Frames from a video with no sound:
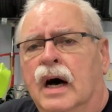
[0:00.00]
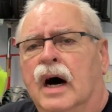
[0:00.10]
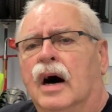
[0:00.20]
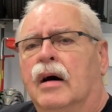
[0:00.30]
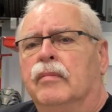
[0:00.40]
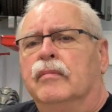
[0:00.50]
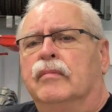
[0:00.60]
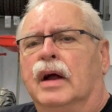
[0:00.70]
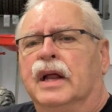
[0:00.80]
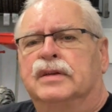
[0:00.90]

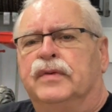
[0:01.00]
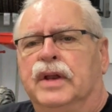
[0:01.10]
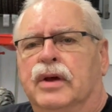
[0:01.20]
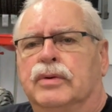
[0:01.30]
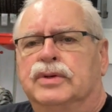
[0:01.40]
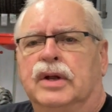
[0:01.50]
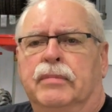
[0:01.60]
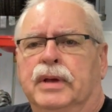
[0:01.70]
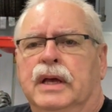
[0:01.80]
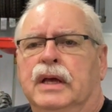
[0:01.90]
My next video is going to
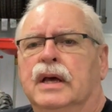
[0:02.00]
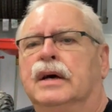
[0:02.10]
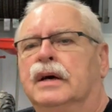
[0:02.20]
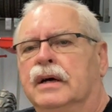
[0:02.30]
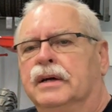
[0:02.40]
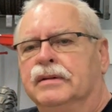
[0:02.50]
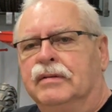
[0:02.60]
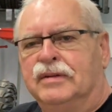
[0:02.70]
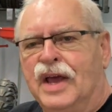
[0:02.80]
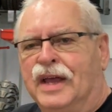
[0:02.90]
be
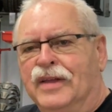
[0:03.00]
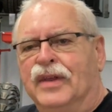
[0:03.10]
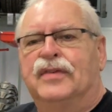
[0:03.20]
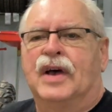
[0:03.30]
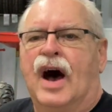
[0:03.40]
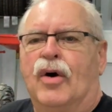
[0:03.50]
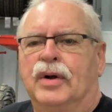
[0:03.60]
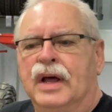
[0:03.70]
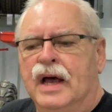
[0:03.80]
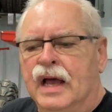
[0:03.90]
taking this
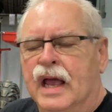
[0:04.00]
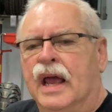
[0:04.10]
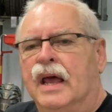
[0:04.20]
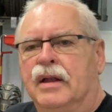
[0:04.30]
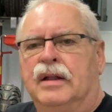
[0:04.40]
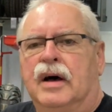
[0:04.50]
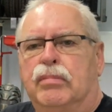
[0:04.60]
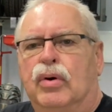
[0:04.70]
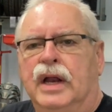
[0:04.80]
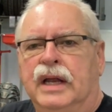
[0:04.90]
out and
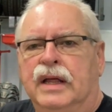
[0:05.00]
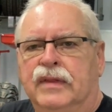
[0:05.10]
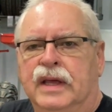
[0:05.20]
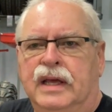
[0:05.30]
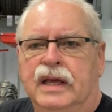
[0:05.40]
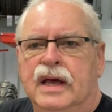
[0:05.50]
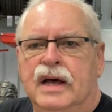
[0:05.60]
putting in the